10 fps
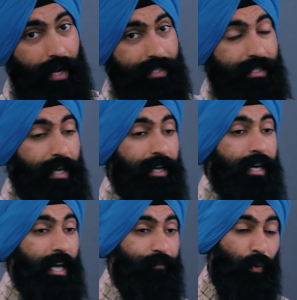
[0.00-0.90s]
I say,
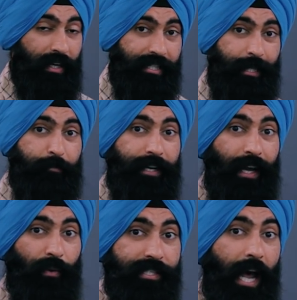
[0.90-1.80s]
if you want to stay up to date
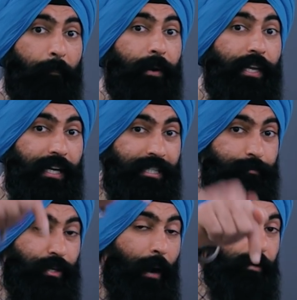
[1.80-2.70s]
on what's happening, you can
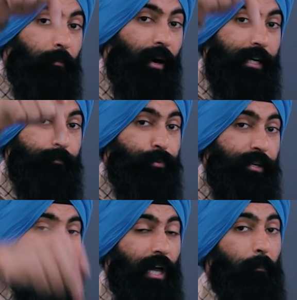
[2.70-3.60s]
subscribe to Market
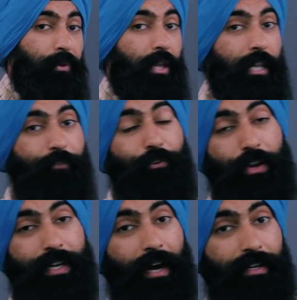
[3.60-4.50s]
Briefs. I'll put the link for
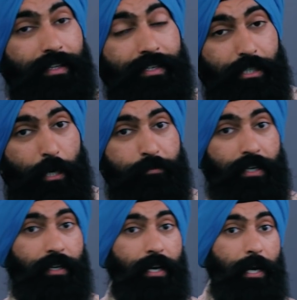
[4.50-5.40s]
you down in the
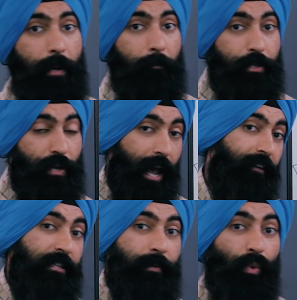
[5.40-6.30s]
description, but you
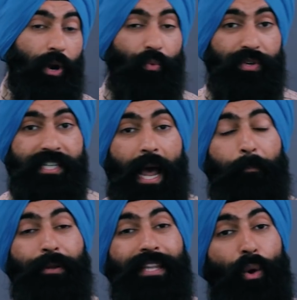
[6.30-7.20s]
have to be aware of what's
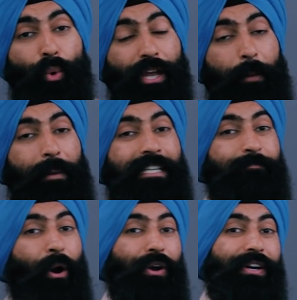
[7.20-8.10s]
happening. That way you can make
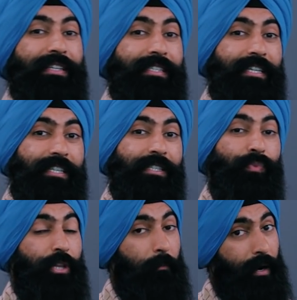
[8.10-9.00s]
smarter decisions
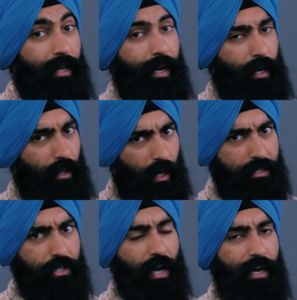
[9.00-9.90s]
with your money, and I'll
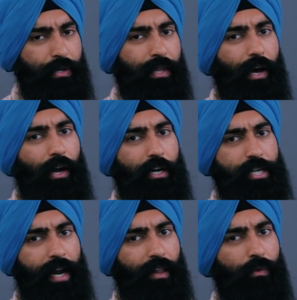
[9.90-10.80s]
also try to do that on our
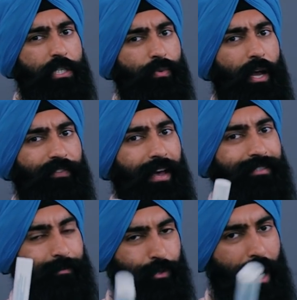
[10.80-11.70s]
channel, which is why if you haven't
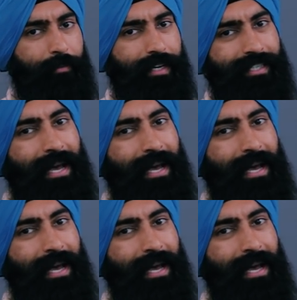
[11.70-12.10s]
subscribed yet,